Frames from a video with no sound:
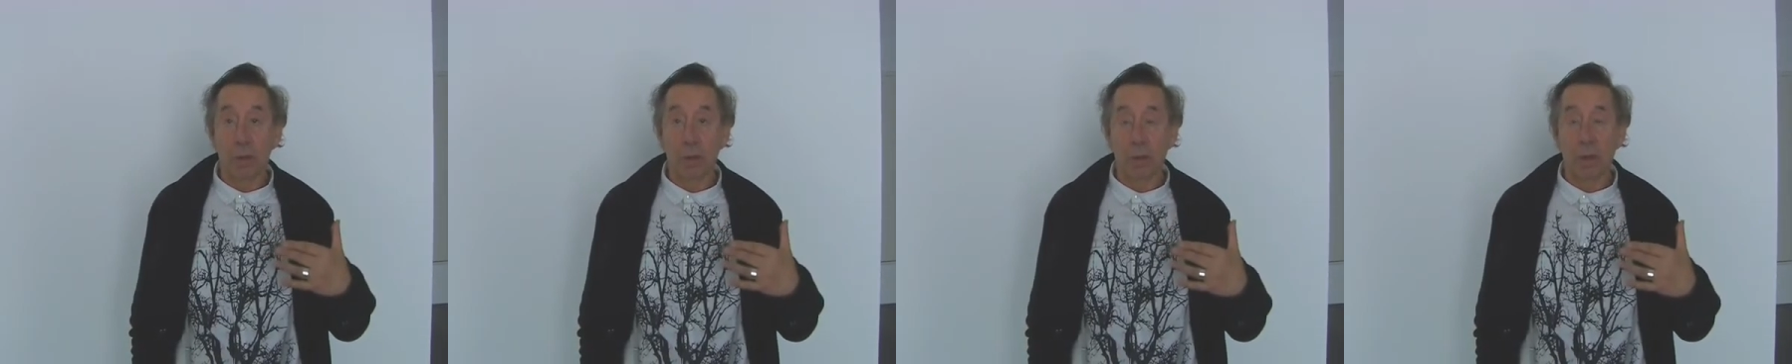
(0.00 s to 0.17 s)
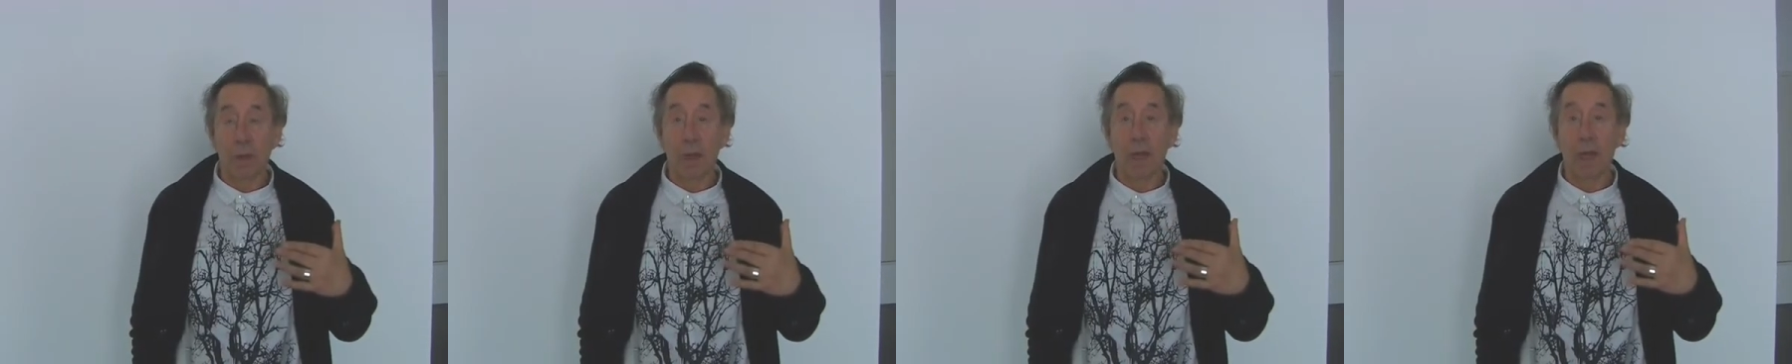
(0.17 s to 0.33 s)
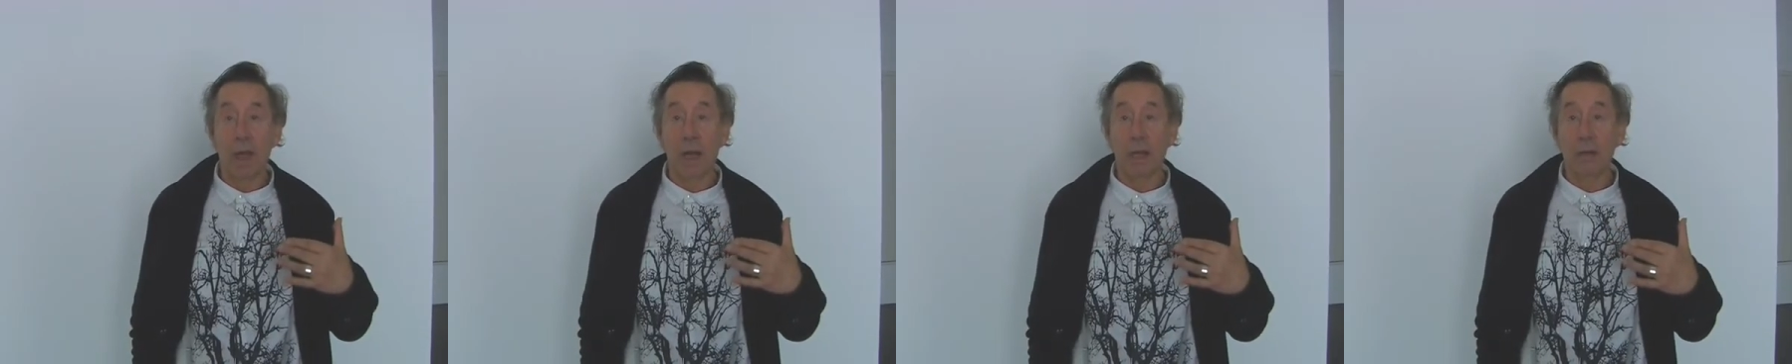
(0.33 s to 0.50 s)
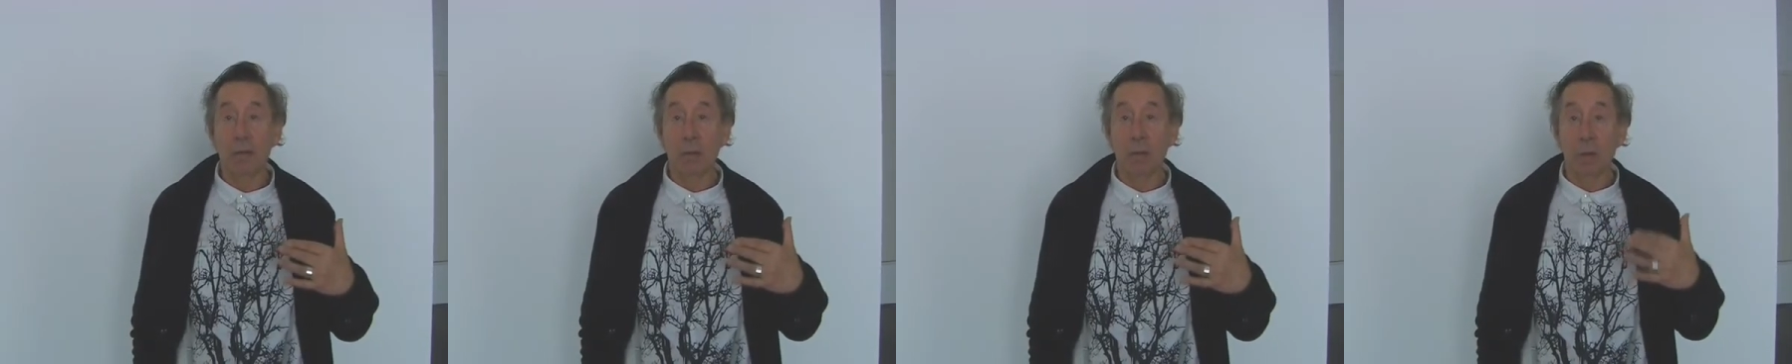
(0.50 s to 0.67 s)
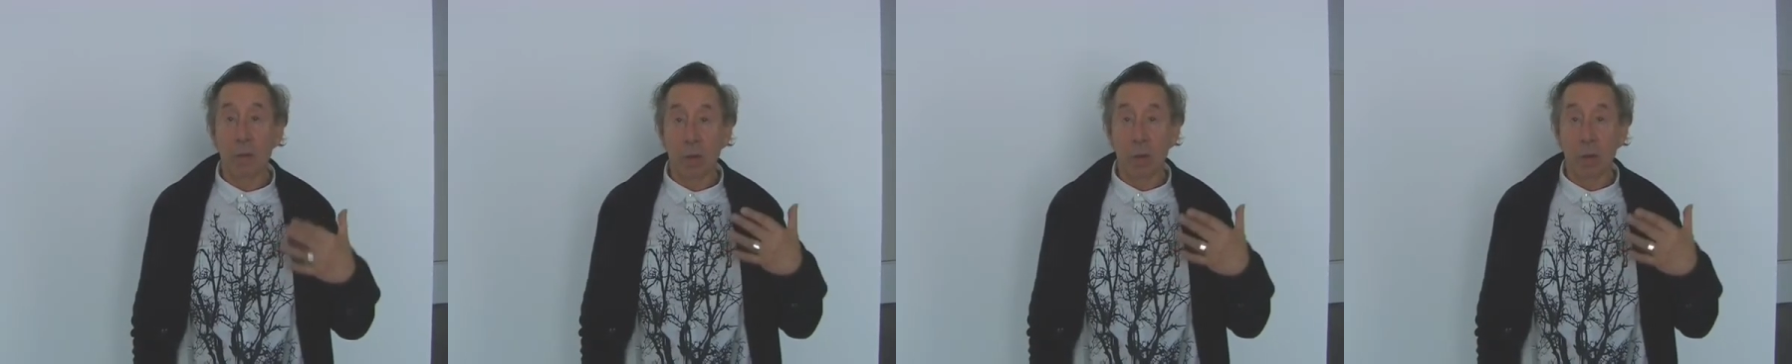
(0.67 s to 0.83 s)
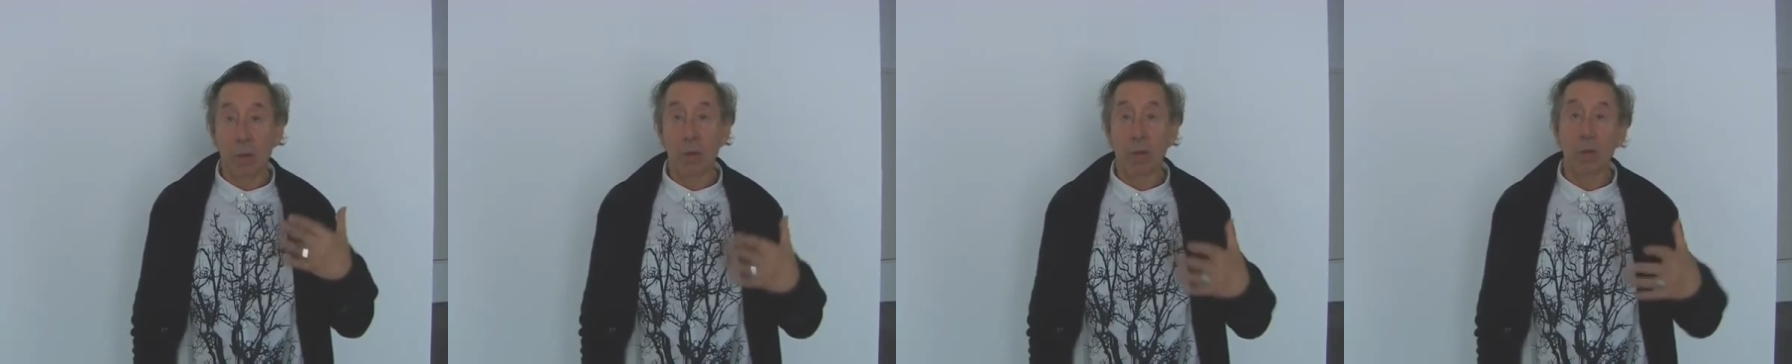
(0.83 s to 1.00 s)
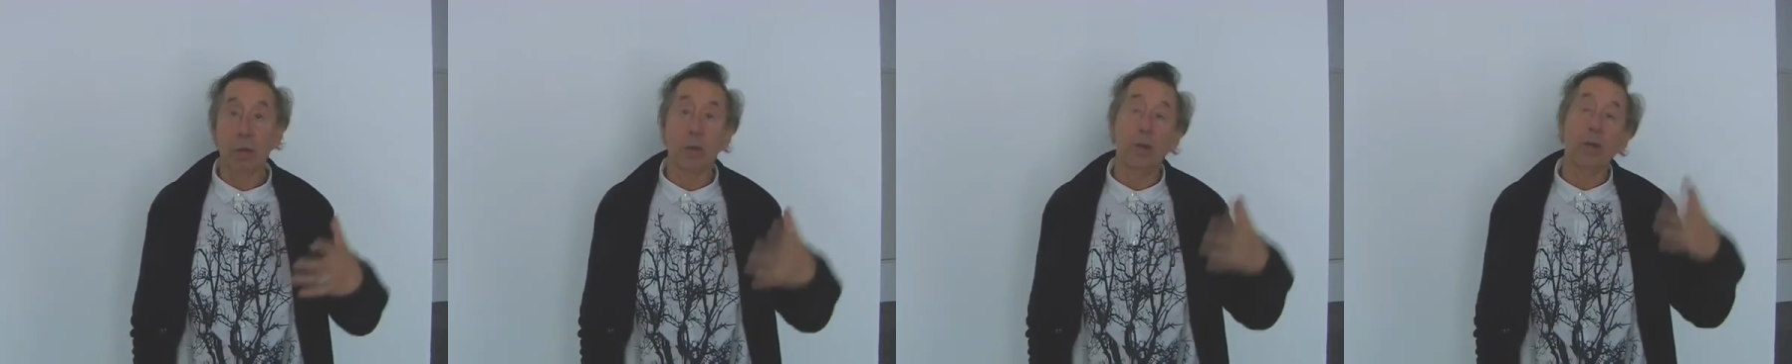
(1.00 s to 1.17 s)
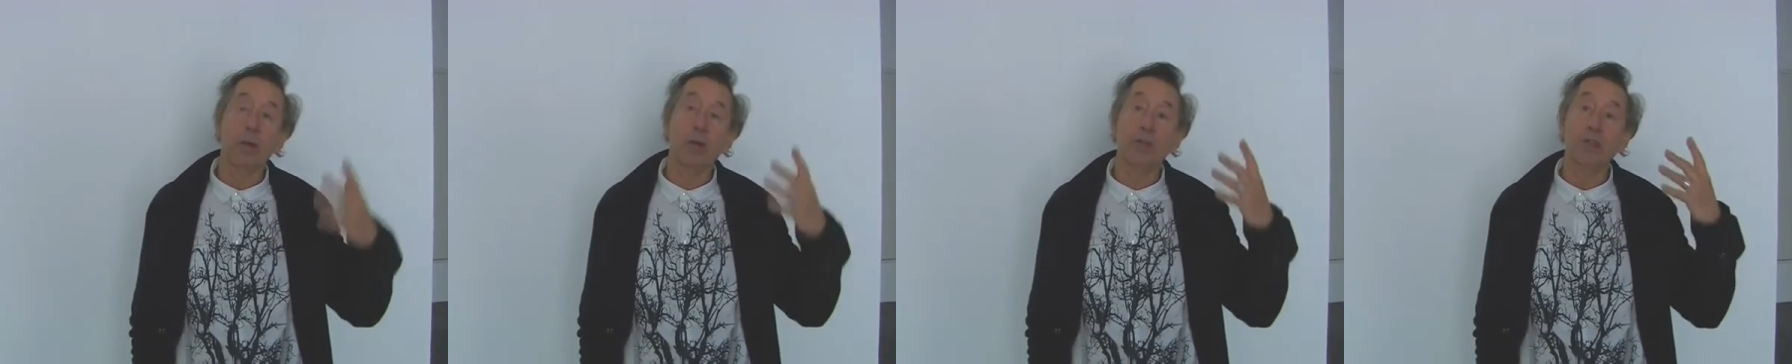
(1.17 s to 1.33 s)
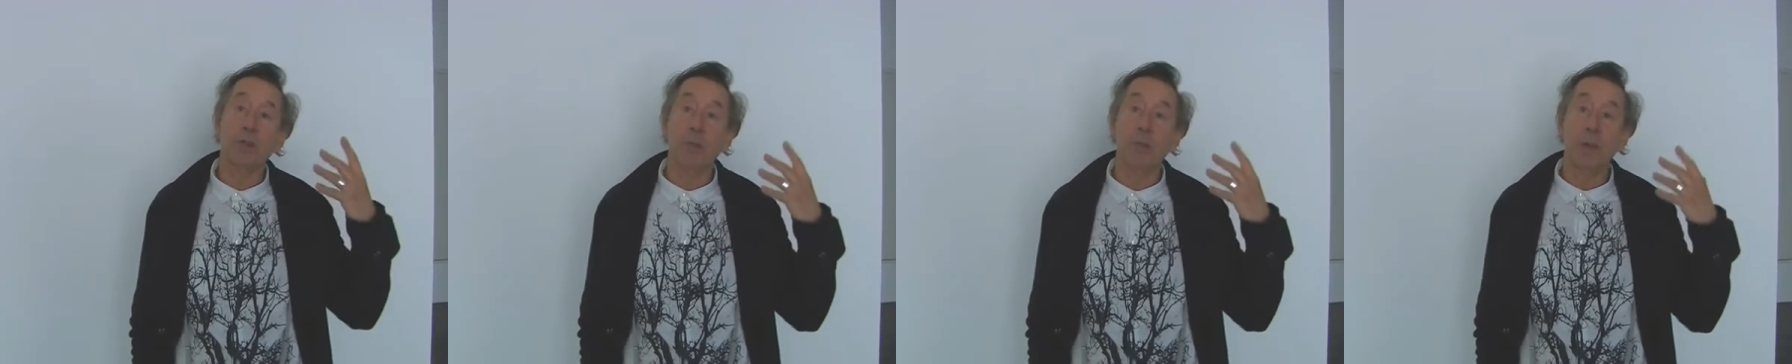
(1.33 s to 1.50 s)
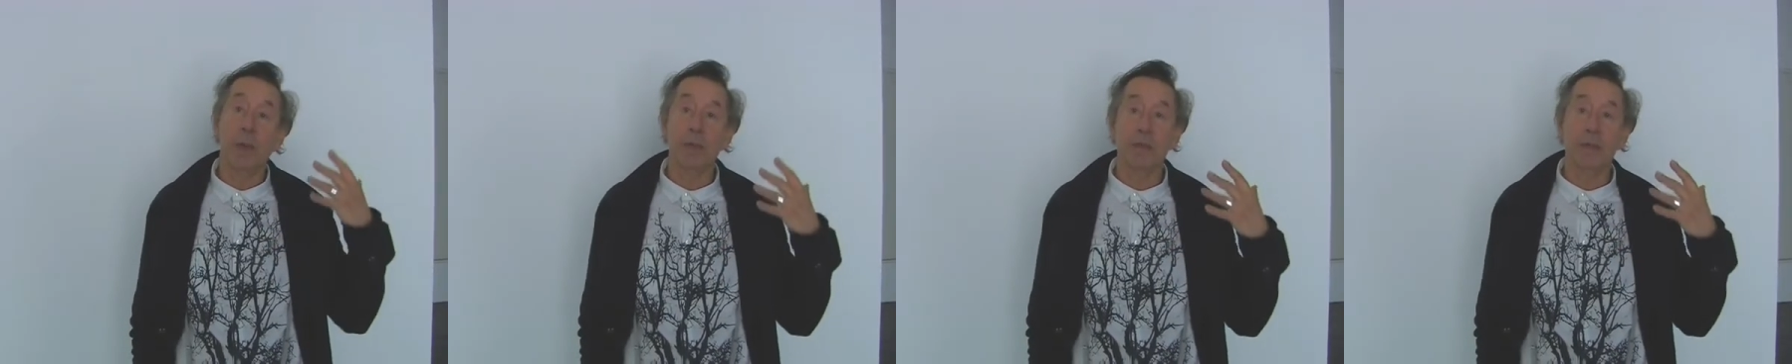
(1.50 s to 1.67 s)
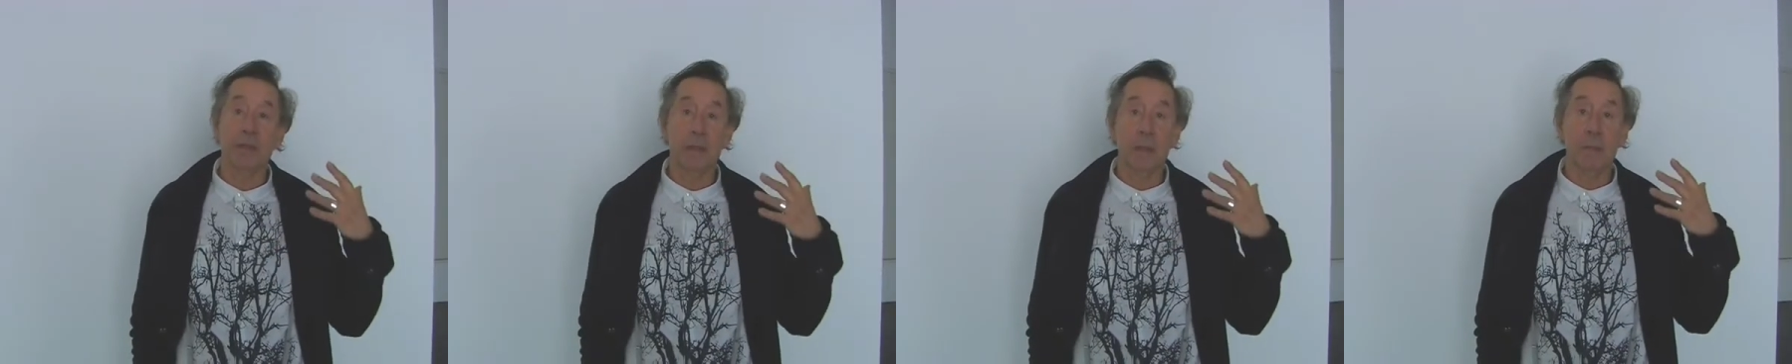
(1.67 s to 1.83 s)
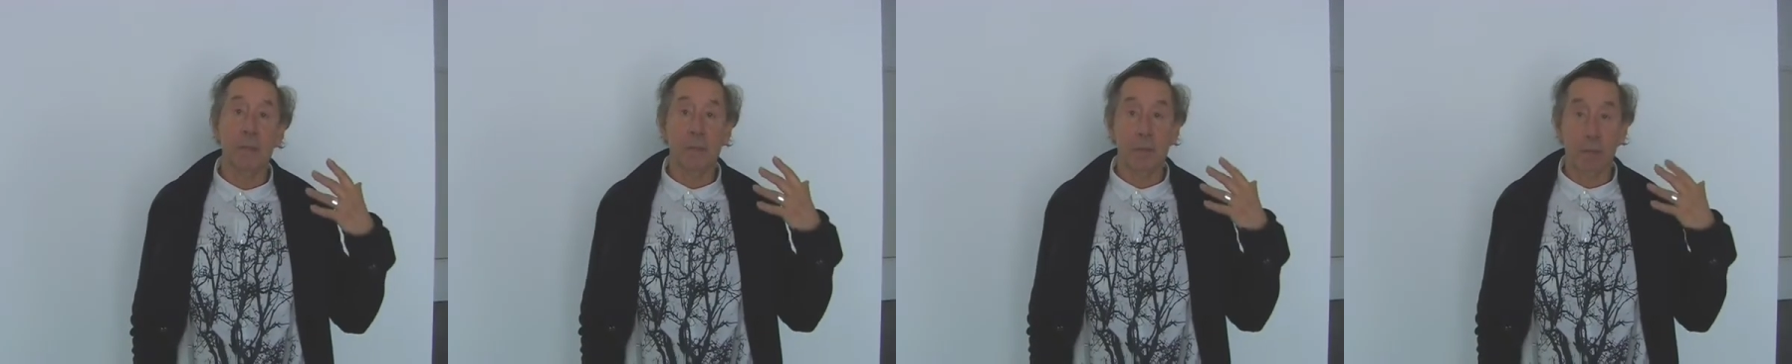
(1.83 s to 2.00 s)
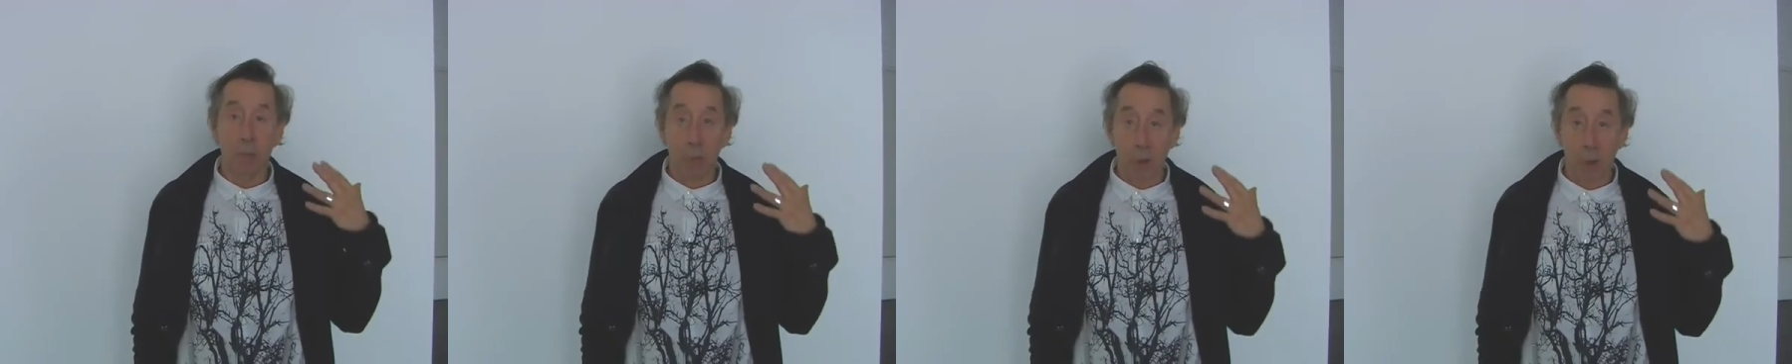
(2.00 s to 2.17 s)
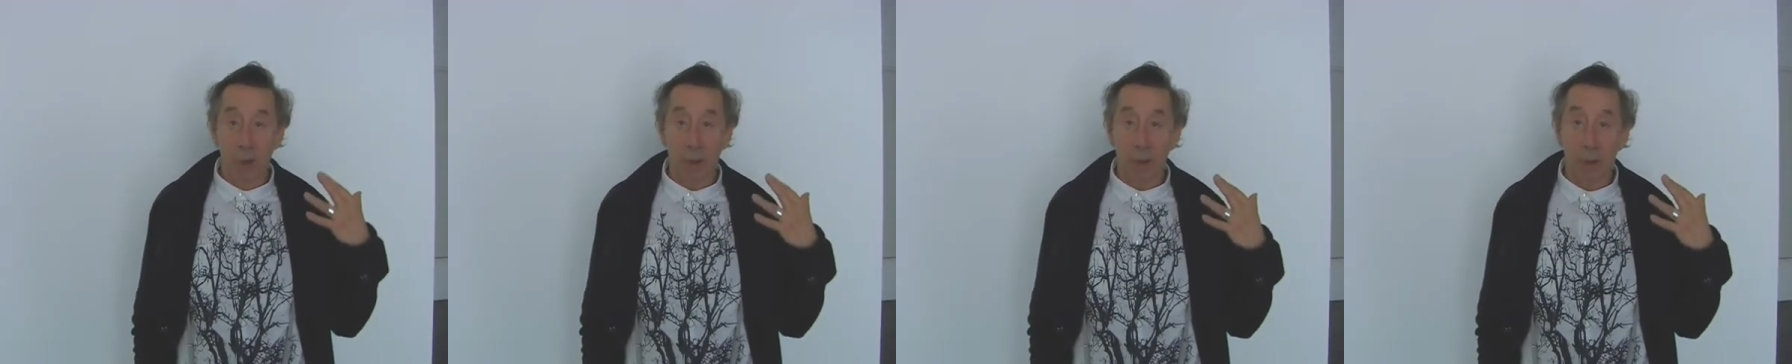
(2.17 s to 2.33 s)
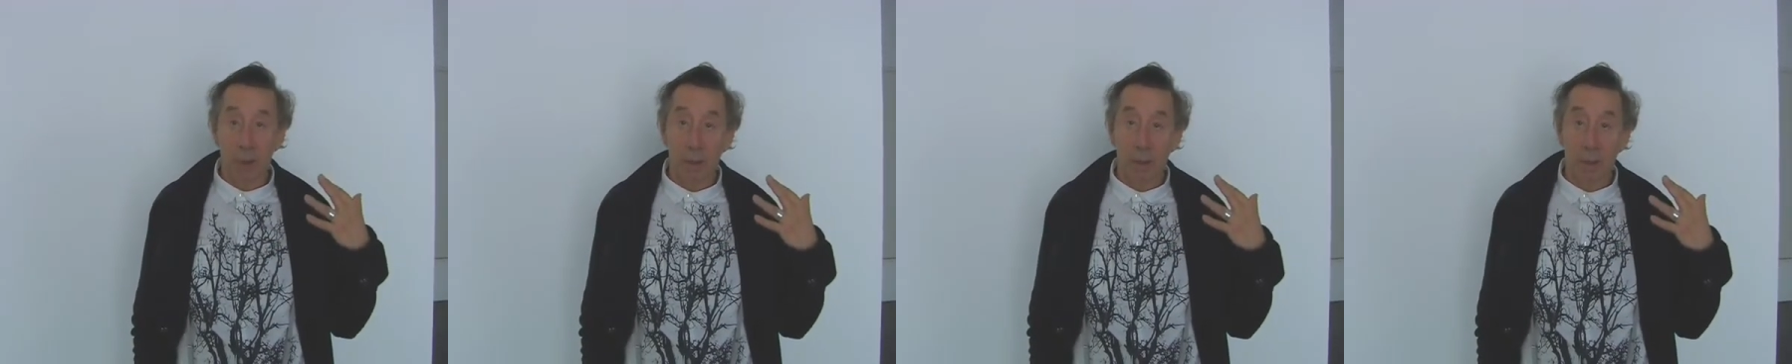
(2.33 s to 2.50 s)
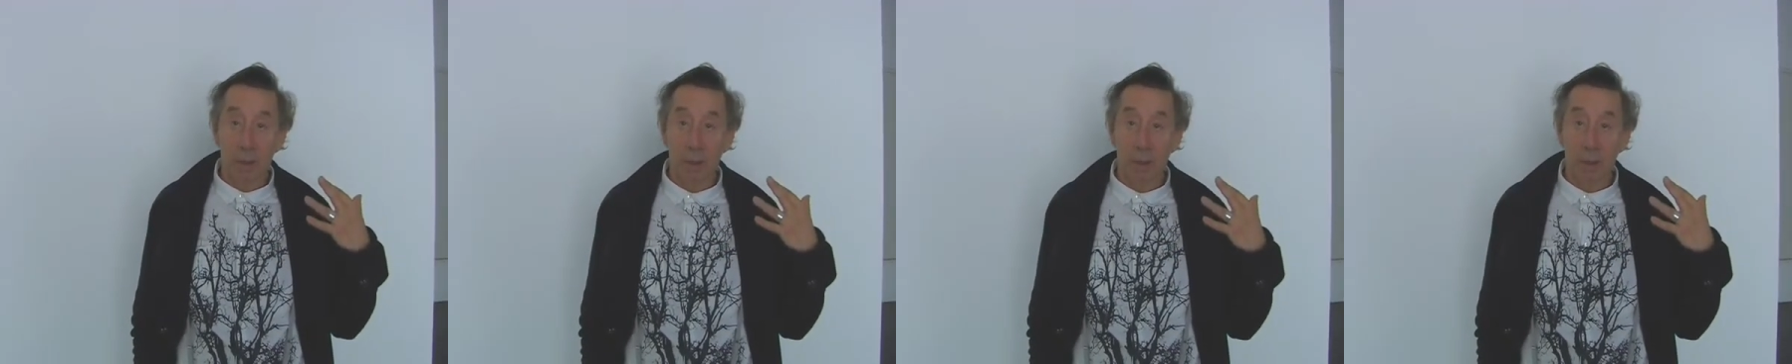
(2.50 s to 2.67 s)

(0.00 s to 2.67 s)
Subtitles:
the light wall of space number 1.